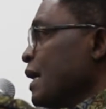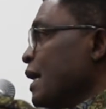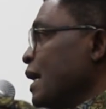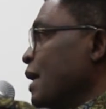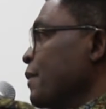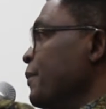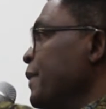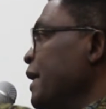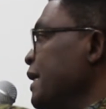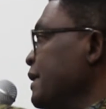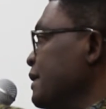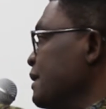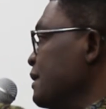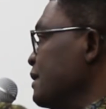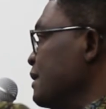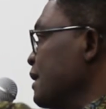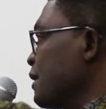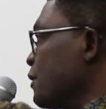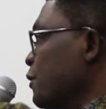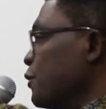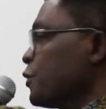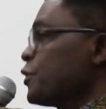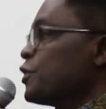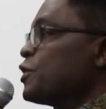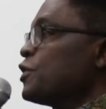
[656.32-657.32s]
amending
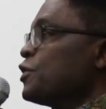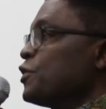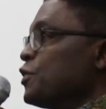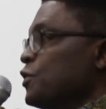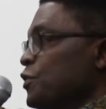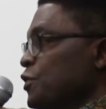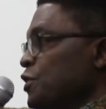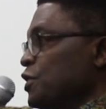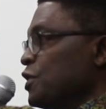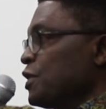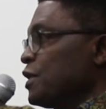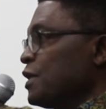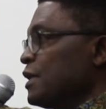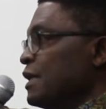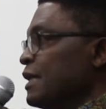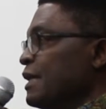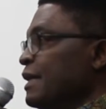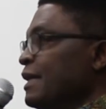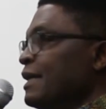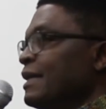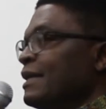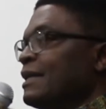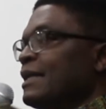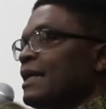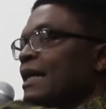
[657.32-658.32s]
the
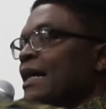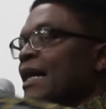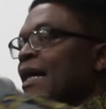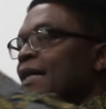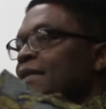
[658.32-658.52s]
constitution, the